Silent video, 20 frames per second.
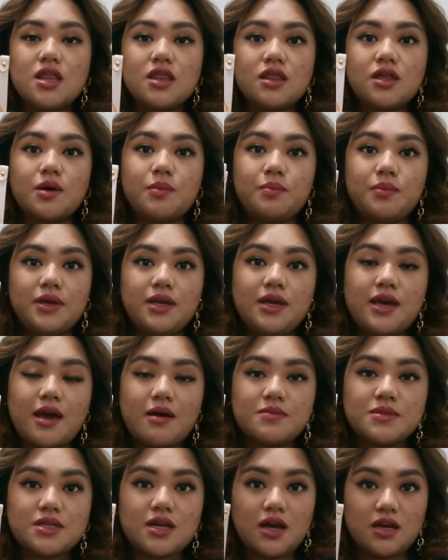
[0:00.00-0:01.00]
The
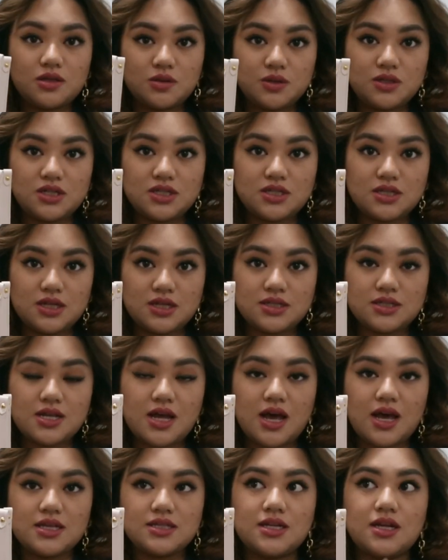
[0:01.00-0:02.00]
PM size, which is this
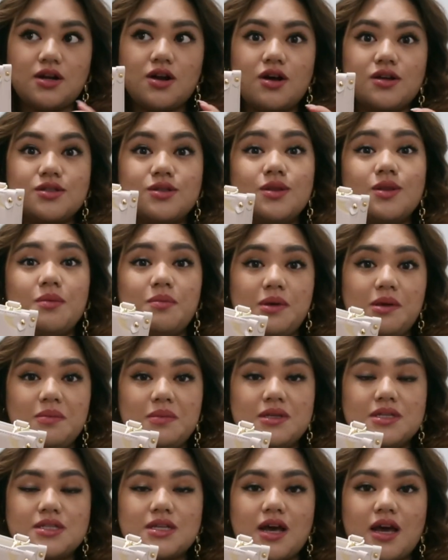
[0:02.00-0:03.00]
size, and also the
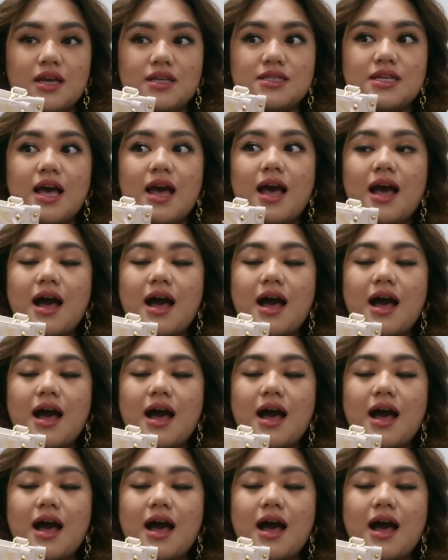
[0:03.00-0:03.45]
BB size.